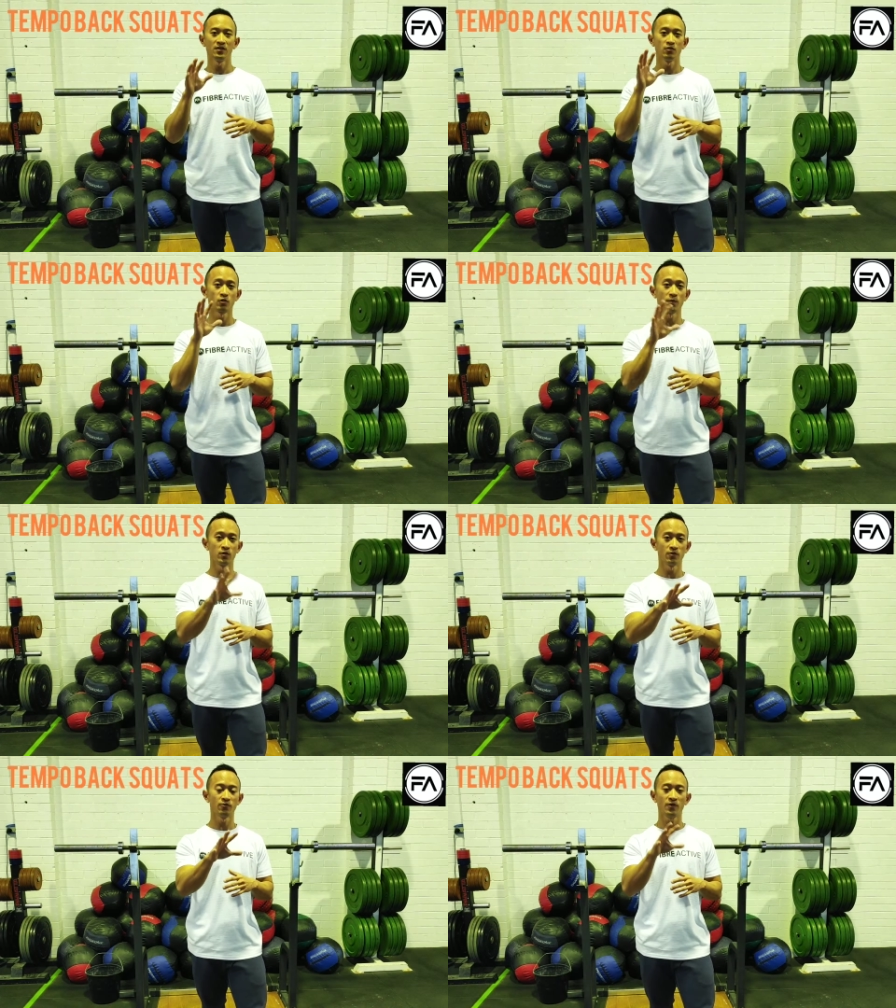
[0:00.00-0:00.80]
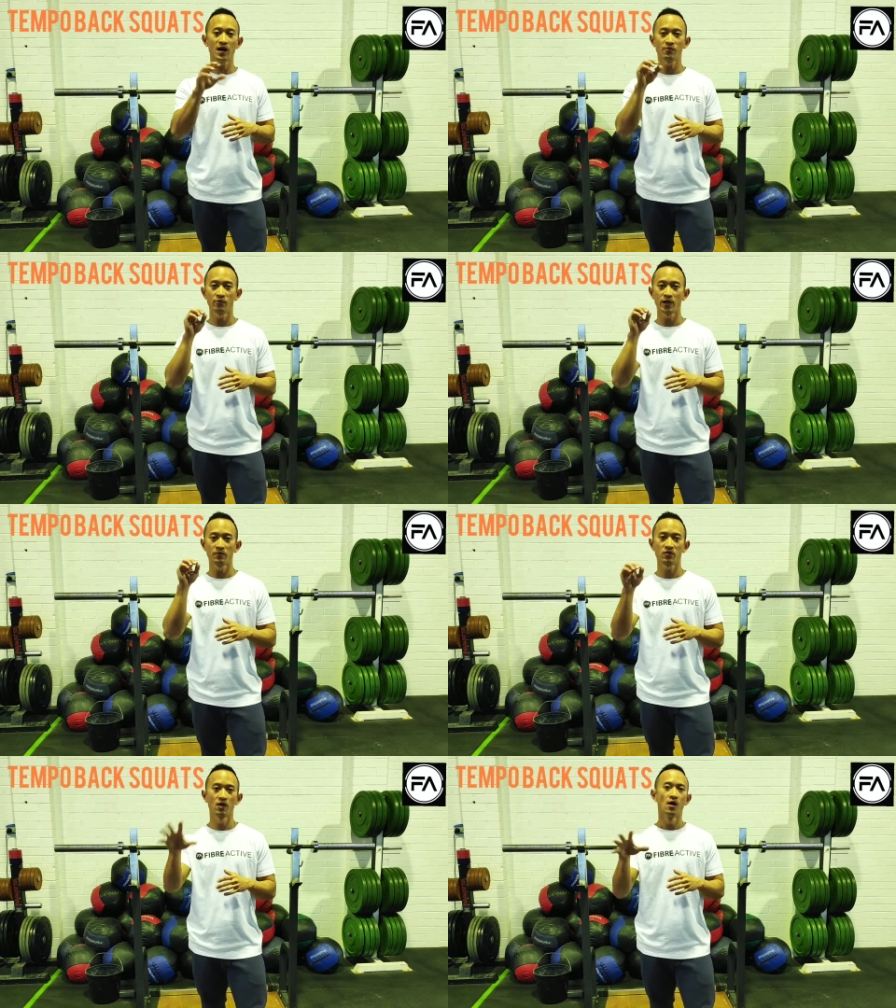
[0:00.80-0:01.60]
You're going to be doing 5
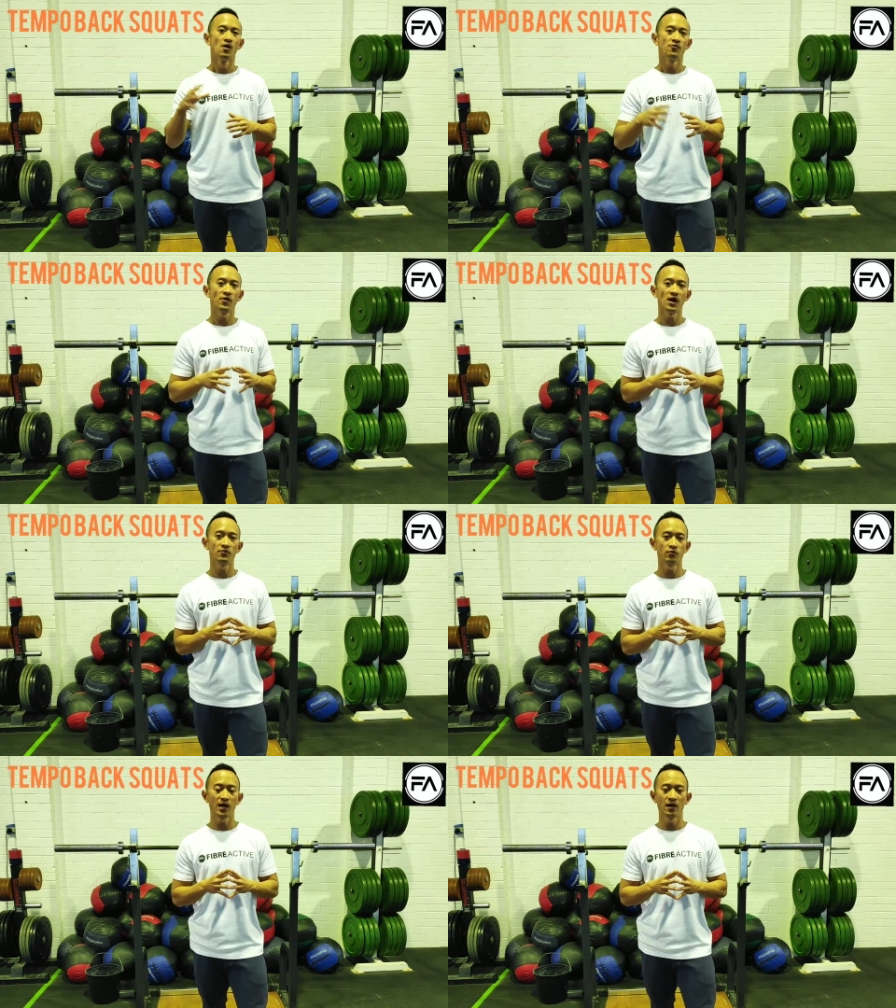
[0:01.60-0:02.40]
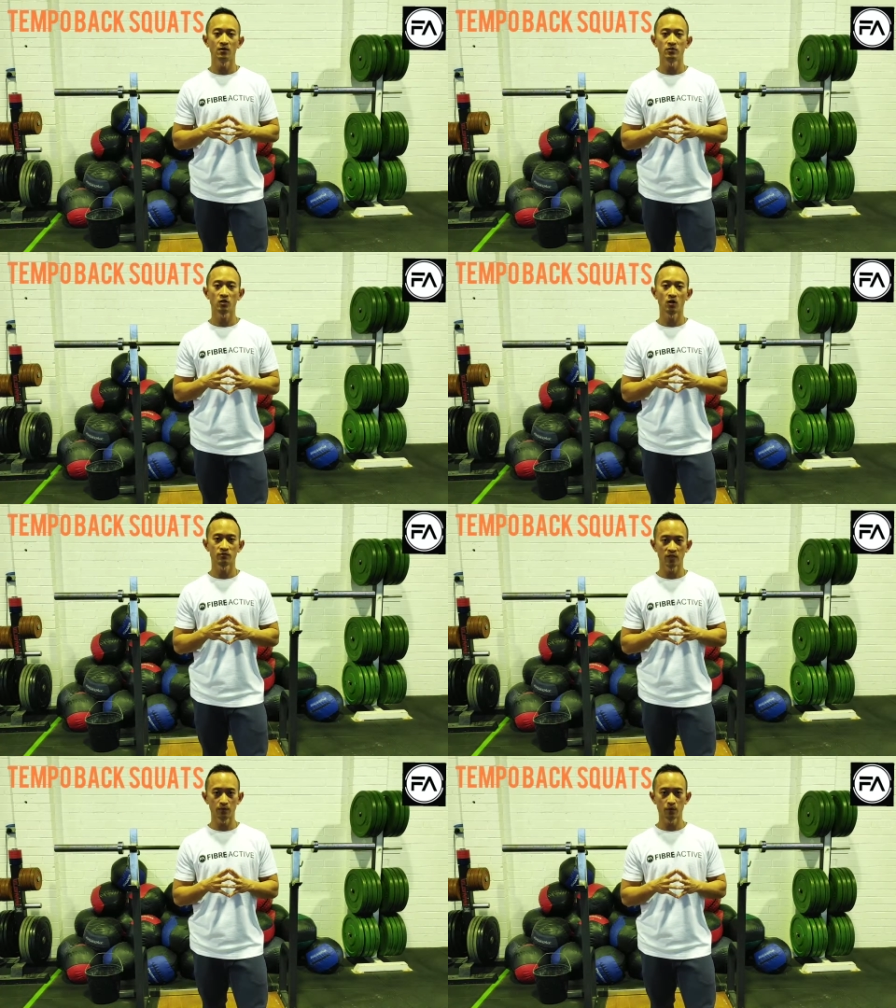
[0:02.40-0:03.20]
reps, 5 rounds of
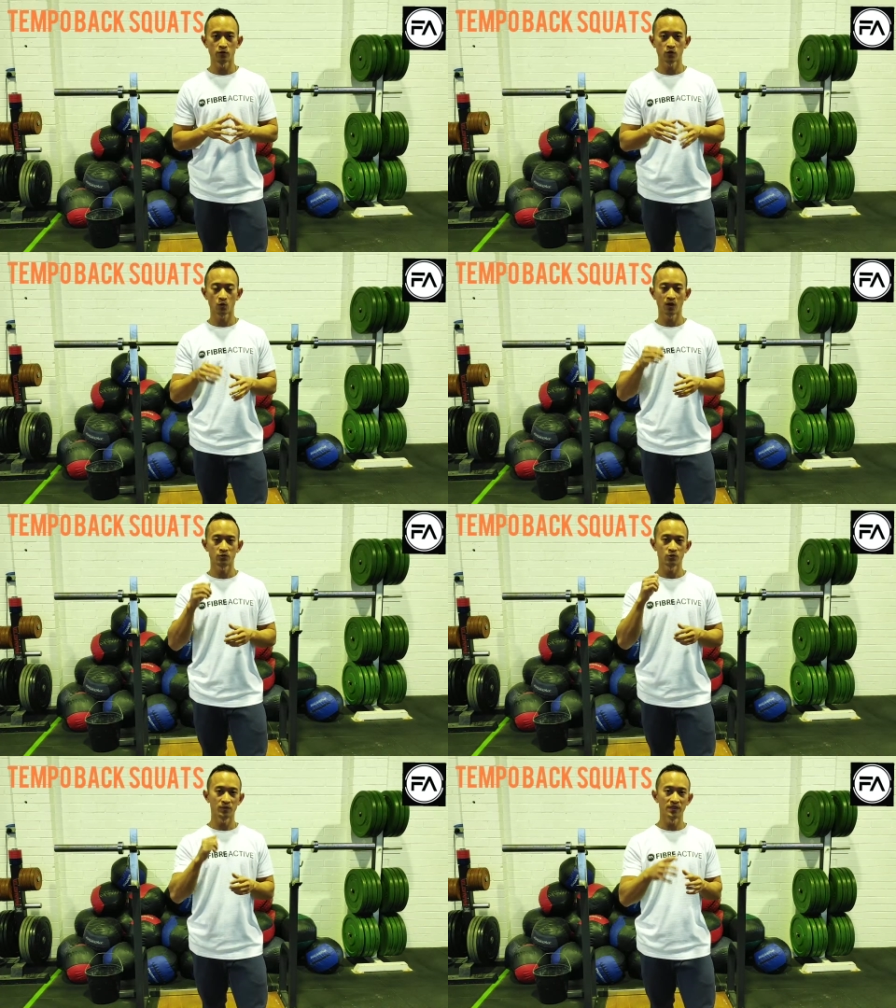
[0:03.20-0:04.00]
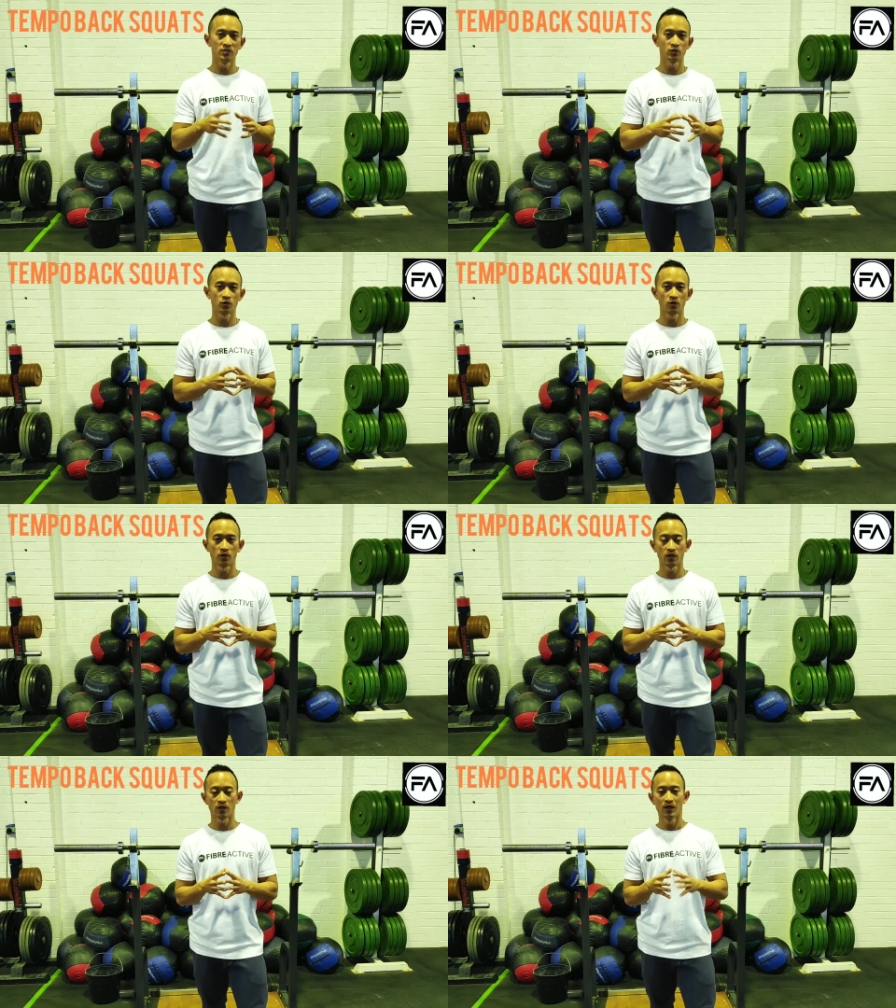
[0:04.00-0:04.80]
tempo squats, which means you're going
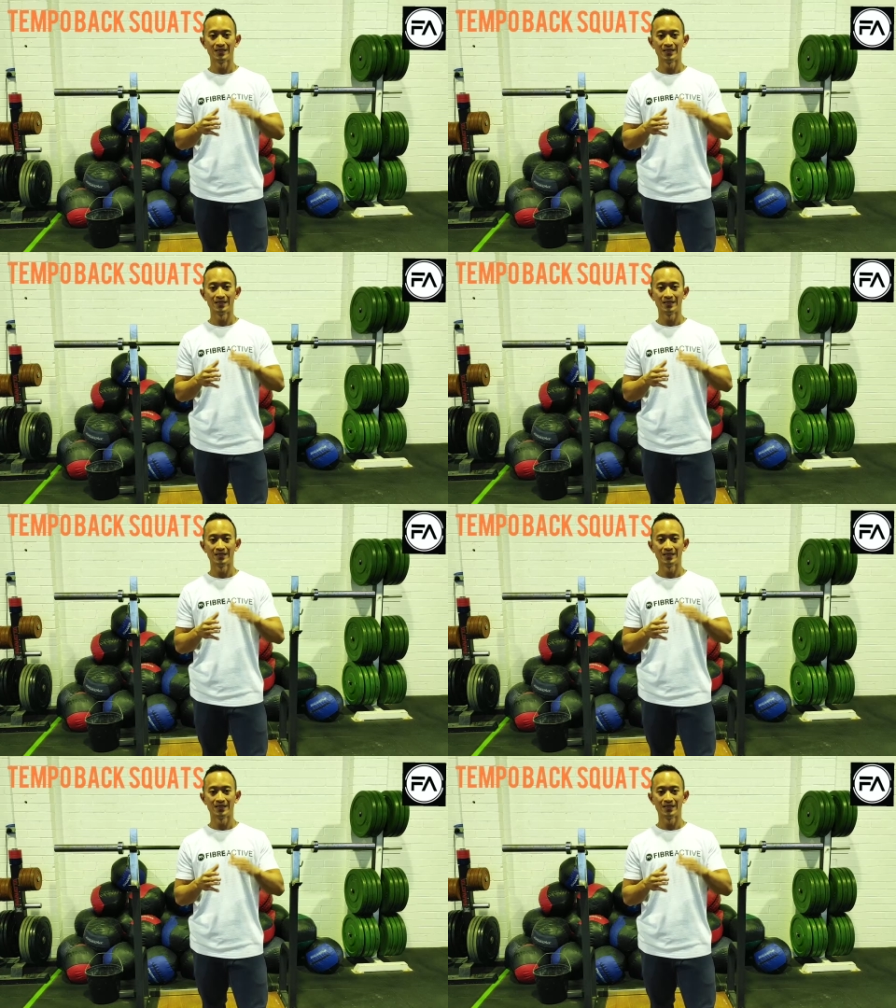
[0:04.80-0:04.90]
to